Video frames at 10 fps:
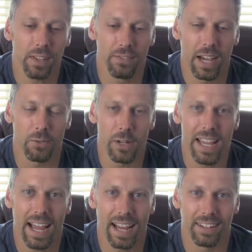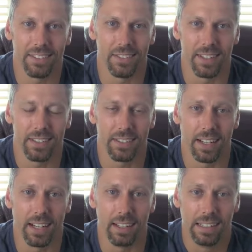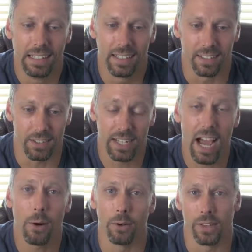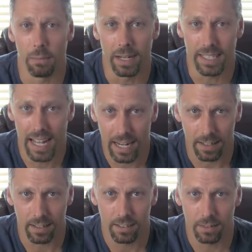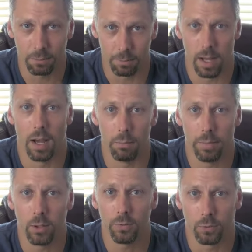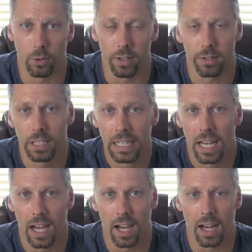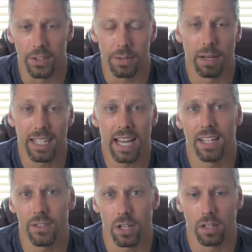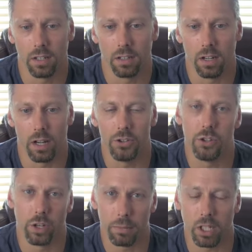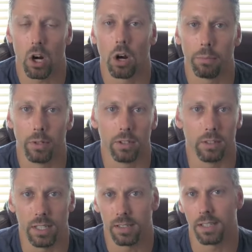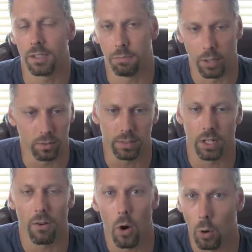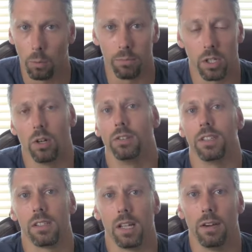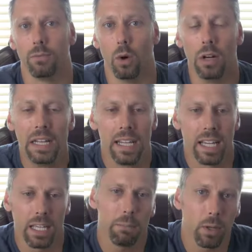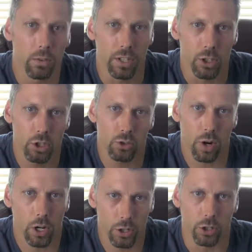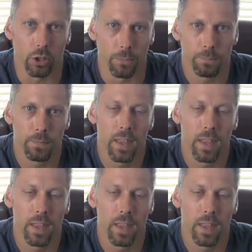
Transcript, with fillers: that we had this uh, this tower that my dad uh, built for us. Uh, see, my dad, he's a, a, journeyman carpenter. He's, he's built, you know, homes and all this stuff. Well, he built this structure